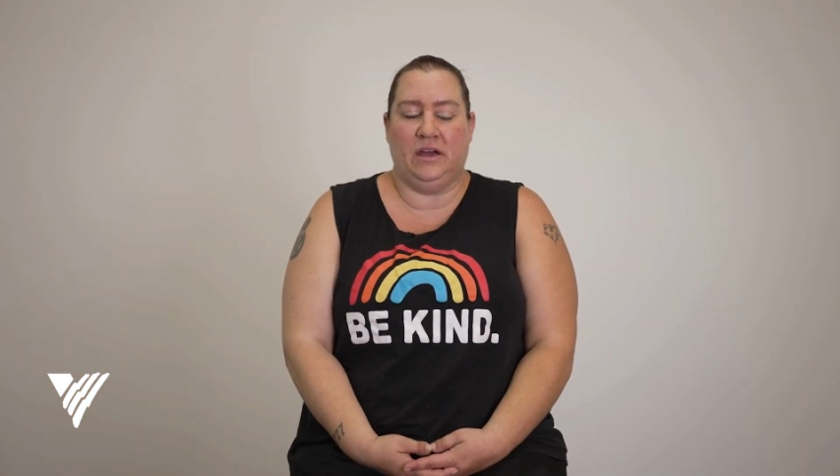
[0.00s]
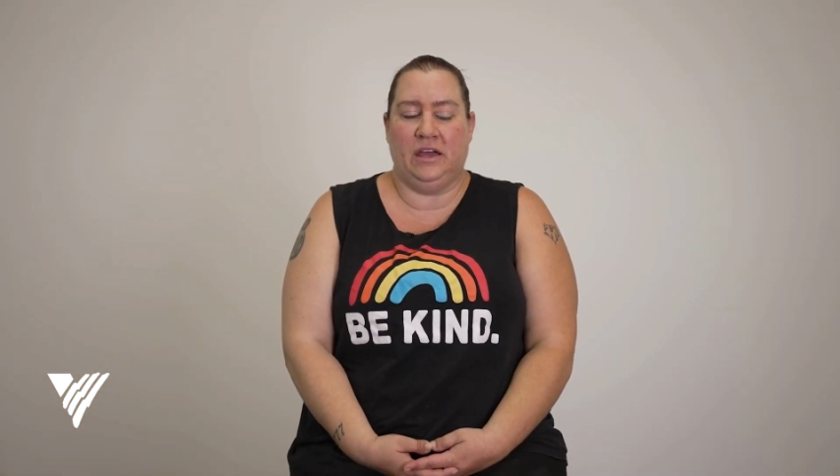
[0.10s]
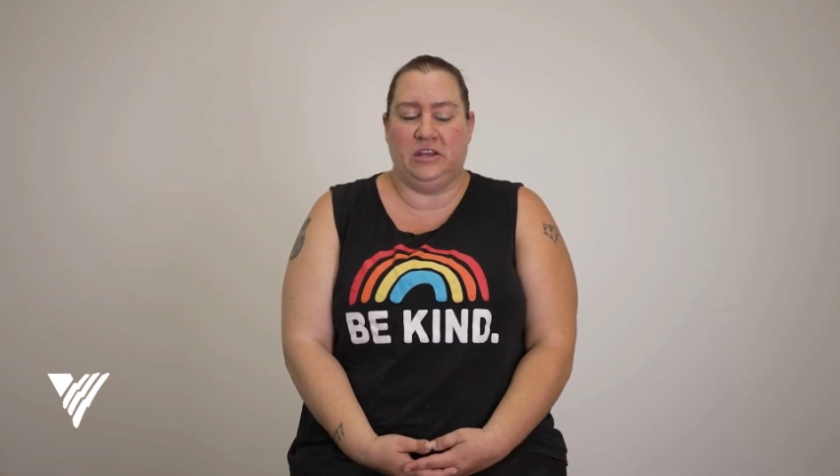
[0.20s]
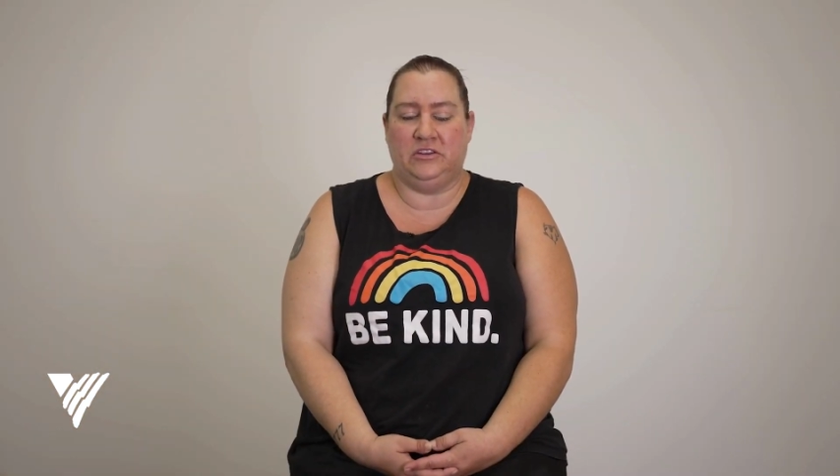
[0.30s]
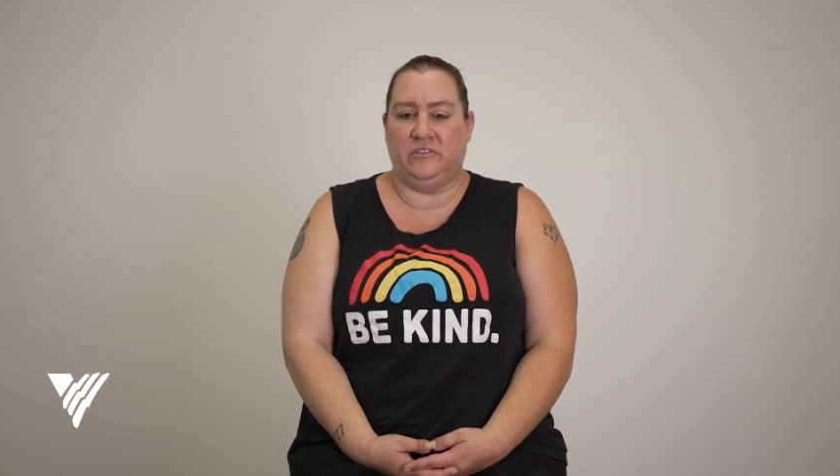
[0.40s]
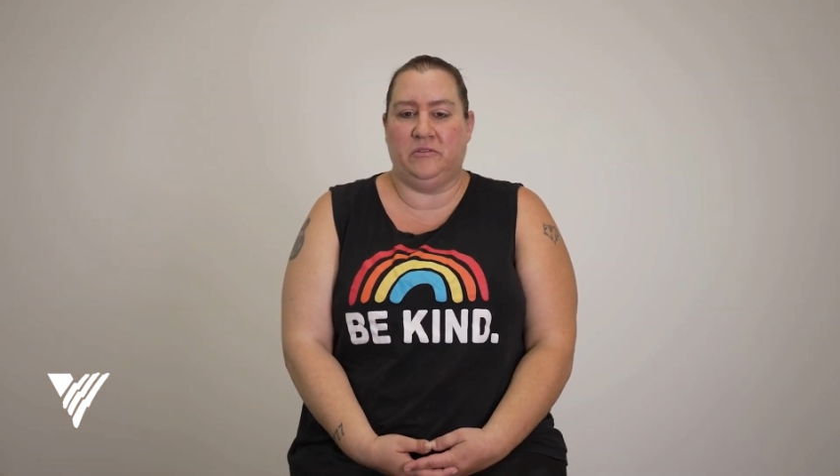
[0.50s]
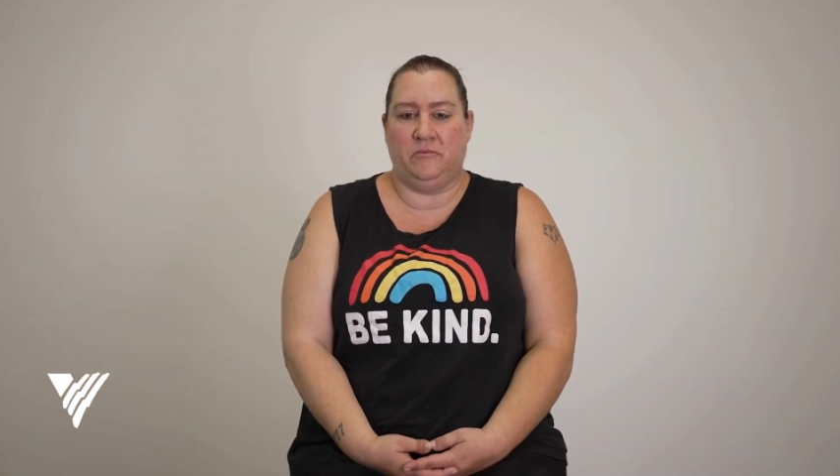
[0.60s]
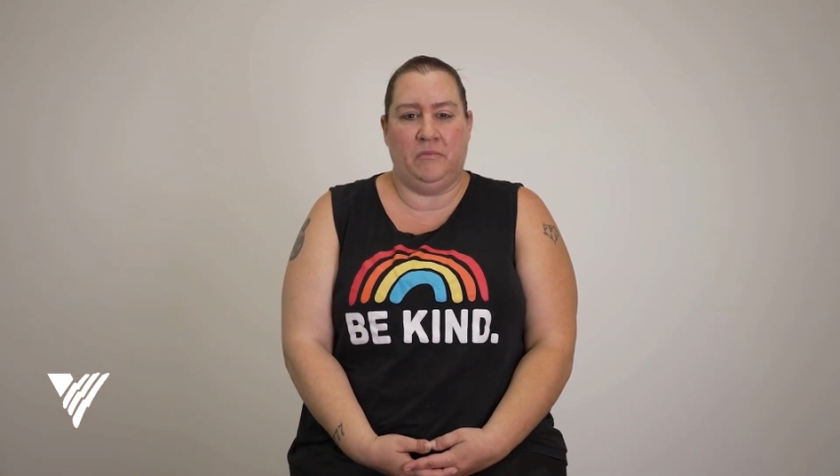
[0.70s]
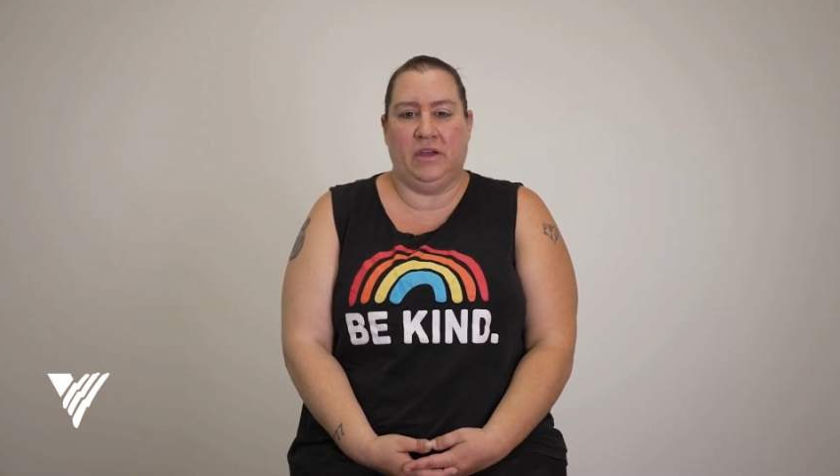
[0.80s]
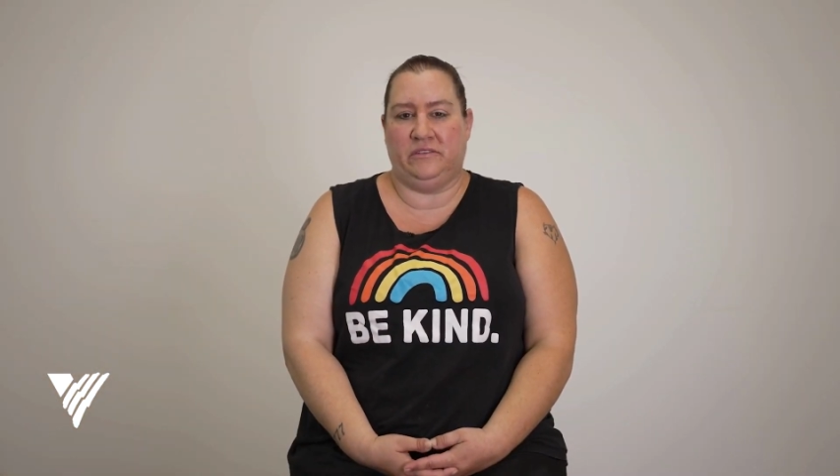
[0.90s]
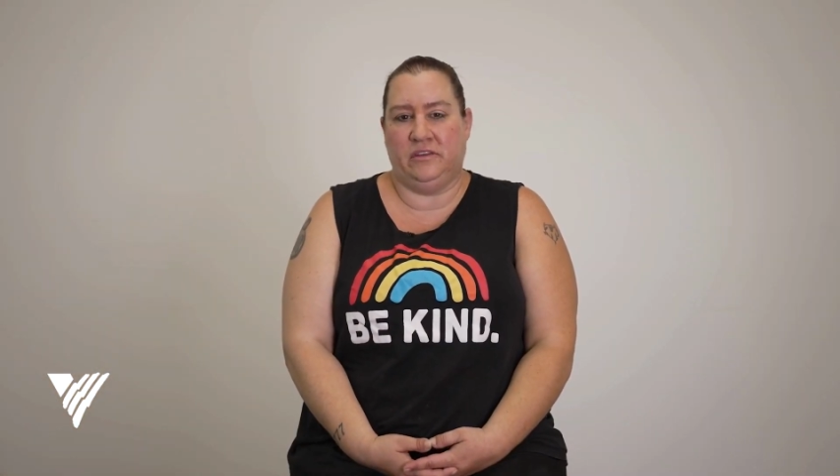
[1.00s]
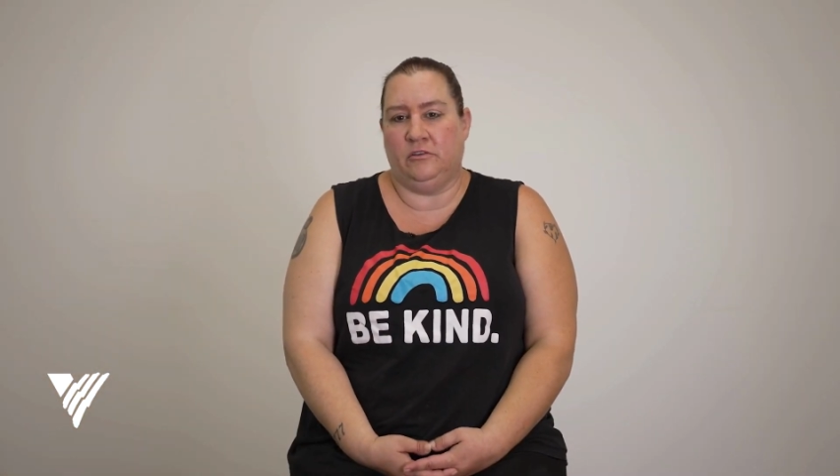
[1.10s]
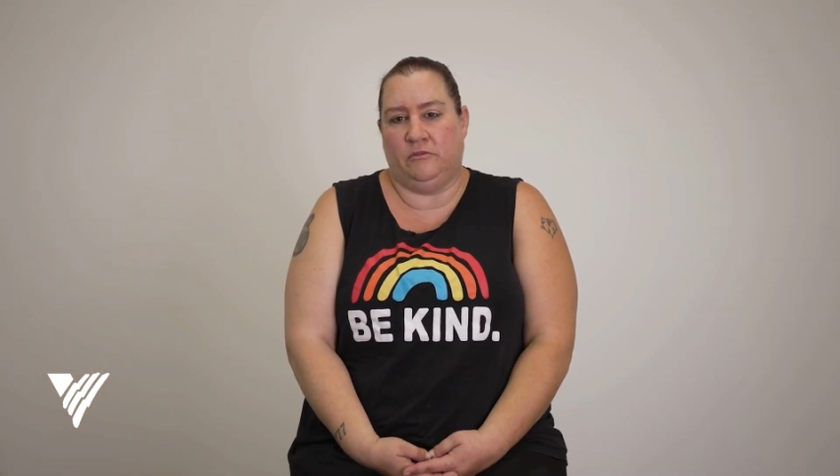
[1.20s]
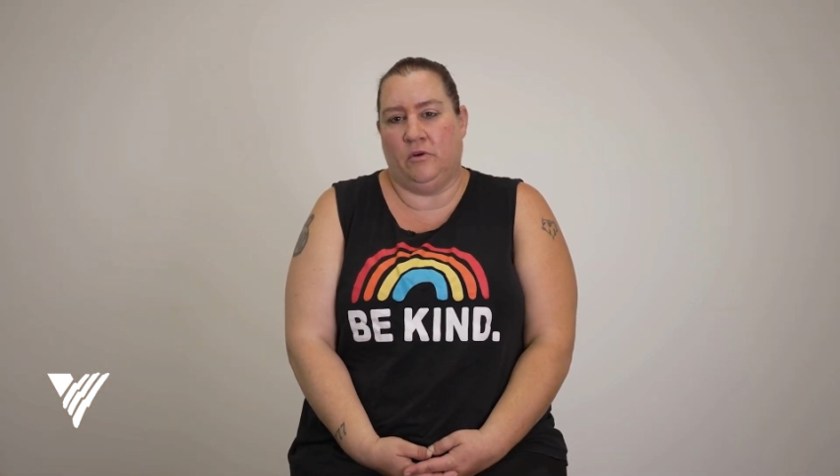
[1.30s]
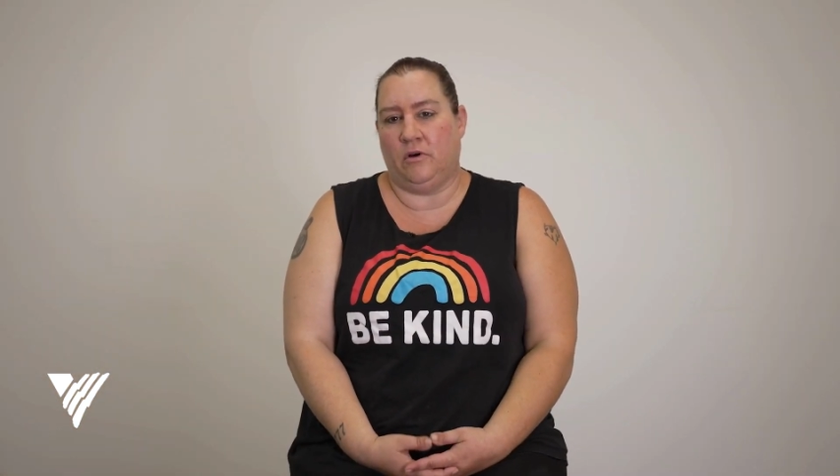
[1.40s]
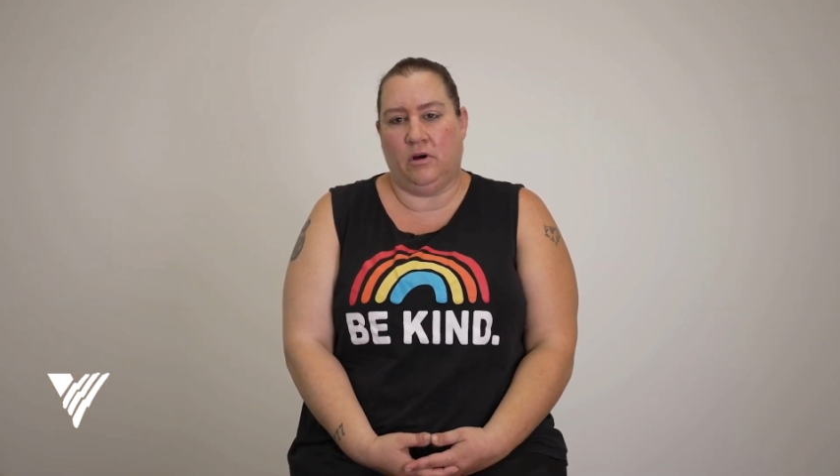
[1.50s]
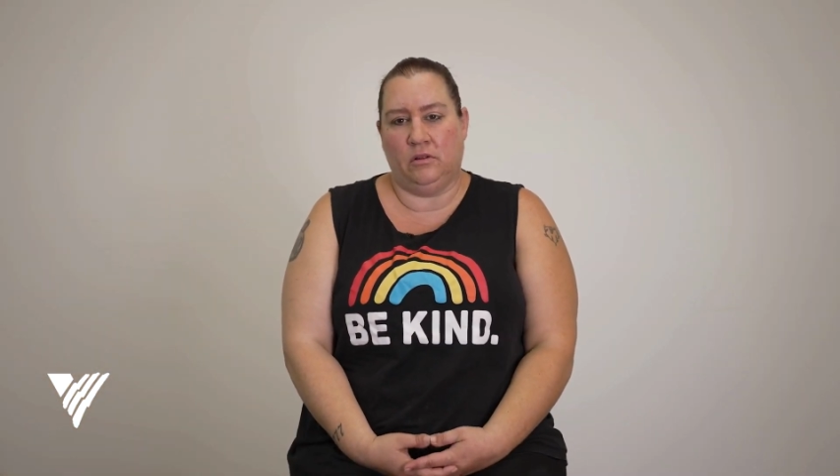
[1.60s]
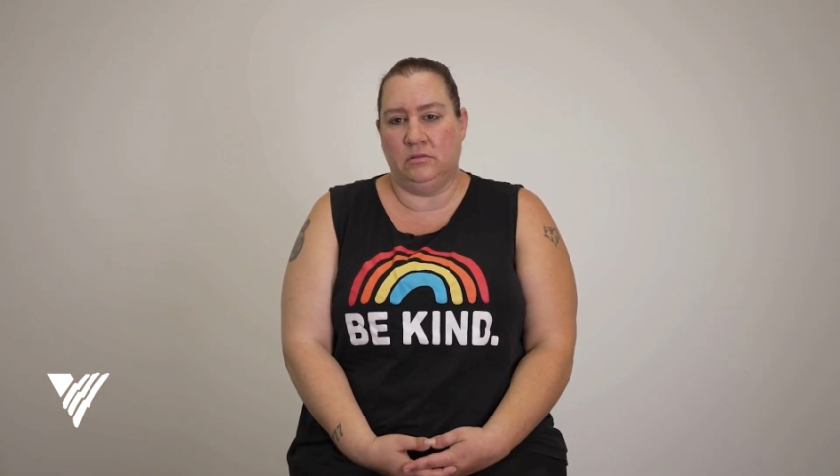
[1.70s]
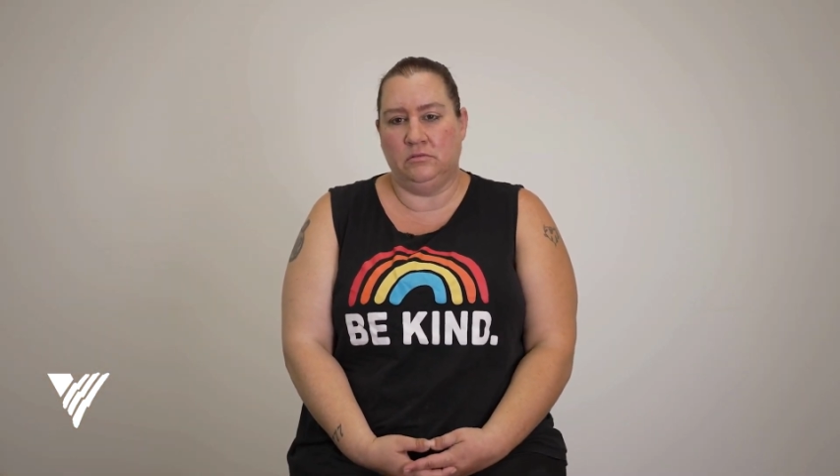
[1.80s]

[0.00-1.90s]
I can just make a single phone call.